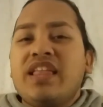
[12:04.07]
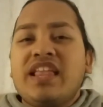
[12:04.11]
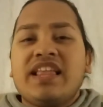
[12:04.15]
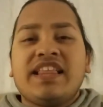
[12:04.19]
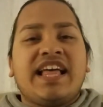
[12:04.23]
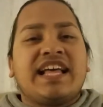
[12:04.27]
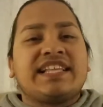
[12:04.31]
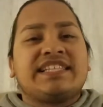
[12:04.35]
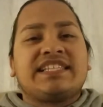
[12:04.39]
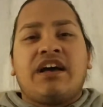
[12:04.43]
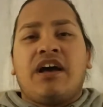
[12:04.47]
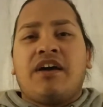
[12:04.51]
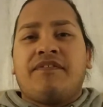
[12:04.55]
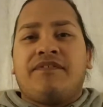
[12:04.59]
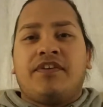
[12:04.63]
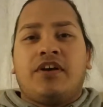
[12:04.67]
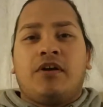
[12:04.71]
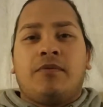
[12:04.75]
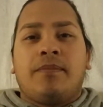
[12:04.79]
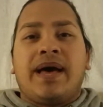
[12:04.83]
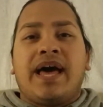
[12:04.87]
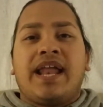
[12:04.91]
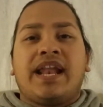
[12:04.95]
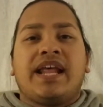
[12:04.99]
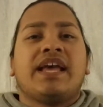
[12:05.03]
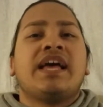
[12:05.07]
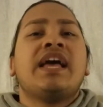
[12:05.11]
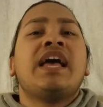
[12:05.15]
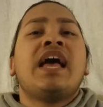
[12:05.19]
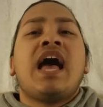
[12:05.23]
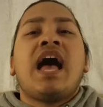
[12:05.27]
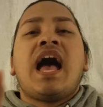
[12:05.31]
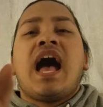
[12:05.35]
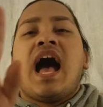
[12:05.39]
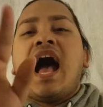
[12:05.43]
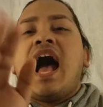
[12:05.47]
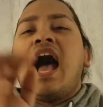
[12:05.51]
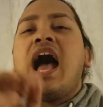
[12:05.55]
That's how I feel about it.
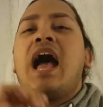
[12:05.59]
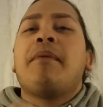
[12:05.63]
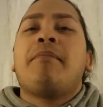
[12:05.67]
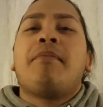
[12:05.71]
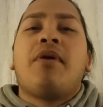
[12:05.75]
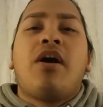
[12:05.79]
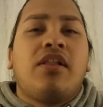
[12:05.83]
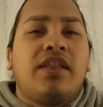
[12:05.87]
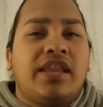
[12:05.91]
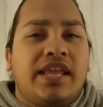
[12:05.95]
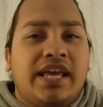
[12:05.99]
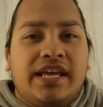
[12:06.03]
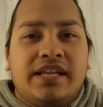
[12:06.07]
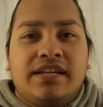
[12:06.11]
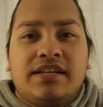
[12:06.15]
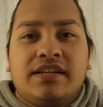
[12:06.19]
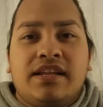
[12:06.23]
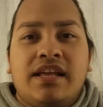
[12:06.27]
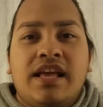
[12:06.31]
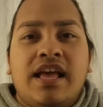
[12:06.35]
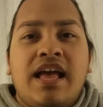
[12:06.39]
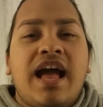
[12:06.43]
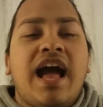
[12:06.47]
I'm all in.